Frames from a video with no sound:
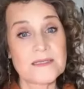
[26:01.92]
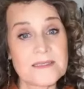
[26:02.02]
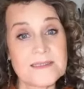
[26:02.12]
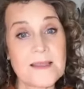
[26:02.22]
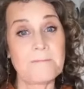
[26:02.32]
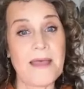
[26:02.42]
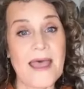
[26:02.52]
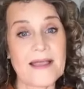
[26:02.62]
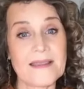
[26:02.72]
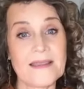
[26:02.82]
to step
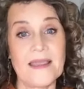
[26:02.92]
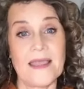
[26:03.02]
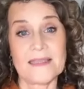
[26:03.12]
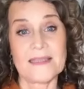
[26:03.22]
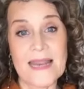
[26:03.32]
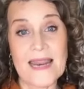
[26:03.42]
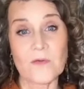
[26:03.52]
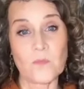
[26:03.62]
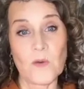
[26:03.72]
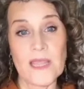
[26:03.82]
back and get out
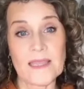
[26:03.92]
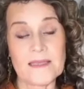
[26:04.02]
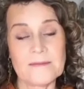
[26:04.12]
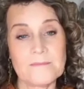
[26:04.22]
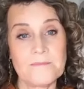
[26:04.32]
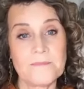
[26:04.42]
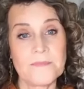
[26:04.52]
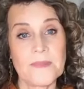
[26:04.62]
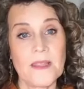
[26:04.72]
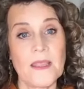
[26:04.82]
of the way,
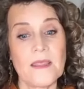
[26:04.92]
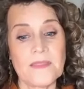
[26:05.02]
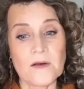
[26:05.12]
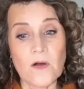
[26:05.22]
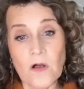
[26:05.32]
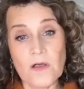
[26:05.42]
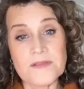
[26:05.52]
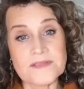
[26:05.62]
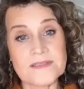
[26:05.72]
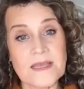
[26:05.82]
then all of
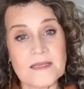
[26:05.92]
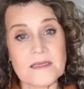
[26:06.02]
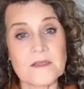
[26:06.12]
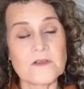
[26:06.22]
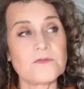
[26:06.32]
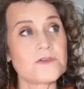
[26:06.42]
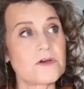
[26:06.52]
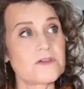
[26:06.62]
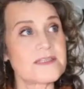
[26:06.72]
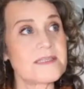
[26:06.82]
a sudden you
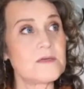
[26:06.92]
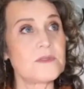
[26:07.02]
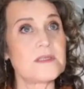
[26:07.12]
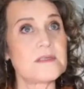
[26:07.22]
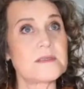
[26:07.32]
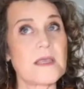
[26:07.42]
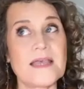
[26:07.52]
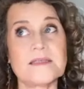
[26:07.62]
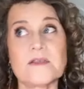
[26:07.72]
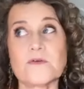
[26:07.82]
start to see with this
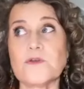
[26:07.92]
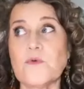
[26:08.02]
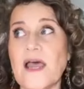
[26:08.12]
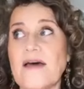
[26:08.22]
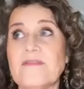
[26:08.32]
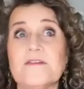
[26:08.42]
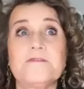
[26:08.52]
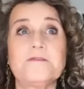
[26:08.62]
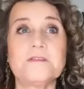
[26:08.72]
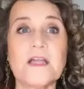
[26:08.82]
as though you have a
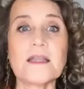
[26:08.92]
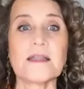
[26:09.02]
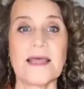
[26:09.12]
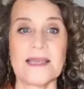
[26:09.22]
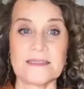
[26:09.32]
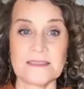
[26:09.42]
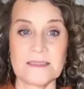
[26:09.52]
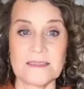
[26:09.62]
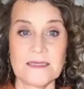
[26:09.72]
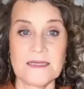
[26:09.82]
floodlight
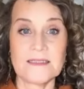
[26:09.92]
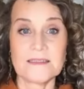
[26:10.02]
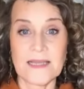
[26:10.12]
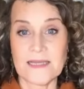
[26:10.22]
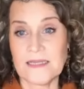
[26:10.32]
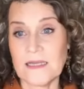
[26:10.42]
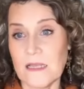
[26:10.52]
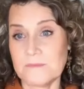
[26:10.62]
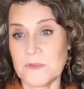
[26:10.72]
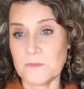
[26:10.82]
lighting
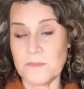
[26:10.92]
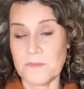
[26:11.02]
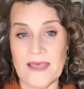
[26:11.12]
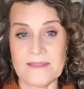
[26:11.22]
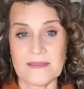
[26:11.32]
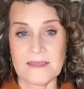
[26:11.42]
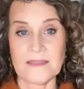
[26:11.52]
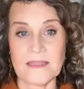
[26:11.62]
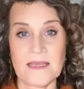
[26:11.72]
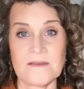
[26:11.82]
up your path
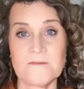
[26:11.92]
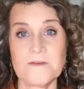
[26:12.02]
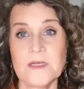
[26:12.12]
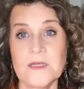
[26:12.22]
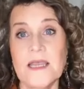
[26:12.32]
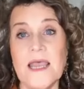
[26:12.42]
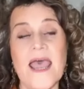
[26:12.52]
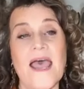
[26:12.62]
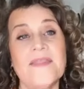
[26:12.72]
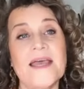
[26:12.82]
in life.
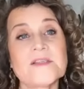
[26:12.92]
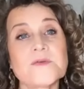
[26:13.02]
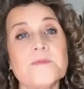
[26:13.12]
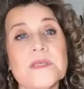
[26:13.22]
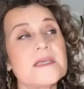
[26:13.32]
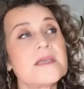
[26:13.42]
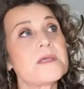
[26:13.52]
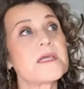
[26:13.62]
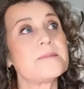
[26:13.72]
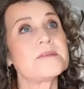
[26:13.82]
And that's when it
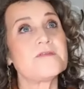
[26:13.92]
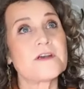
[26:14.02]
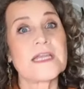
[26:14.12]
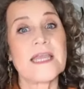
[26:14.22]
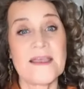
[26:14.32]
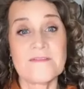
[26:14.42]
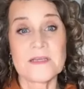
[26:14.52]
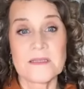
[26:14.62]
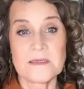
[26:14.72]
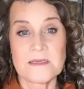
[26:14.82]
becomes very
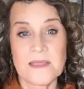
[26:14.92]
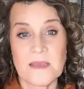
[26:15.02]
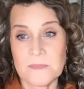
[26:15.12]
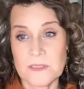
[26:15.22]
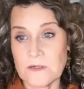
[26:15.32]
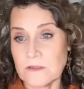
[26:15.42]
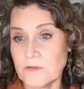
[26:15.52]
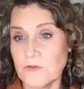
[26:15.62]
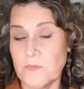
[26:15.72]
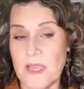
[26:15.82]
evident that
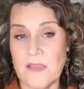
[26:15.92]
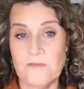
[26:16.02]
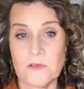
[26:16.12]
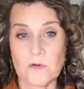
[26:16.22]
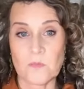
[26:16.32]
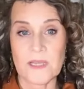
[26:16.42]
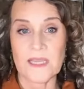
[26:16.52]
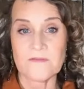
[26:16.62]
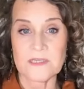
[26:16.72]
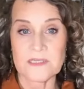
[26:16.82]
miracles are paving your way
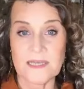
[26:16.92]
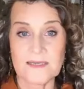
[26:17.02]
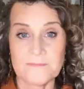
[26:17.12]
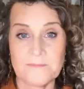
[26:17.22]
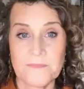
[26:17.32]
every day.